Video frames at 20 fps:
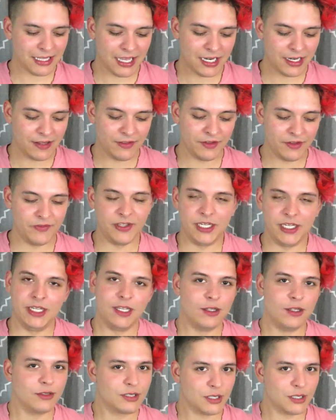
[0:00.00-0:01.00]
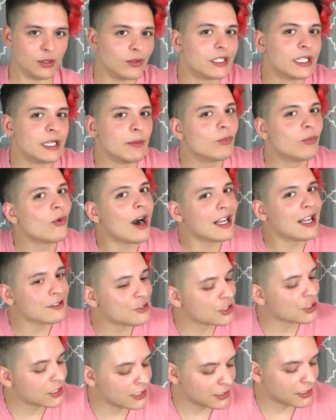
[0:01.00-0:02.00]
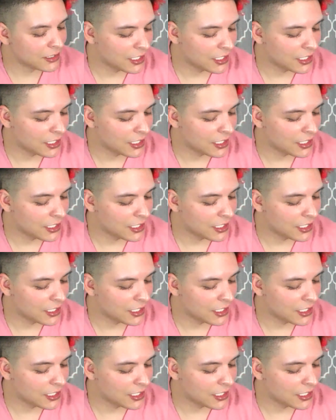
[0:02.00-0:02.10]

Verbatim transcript: end of the video, so keep watching.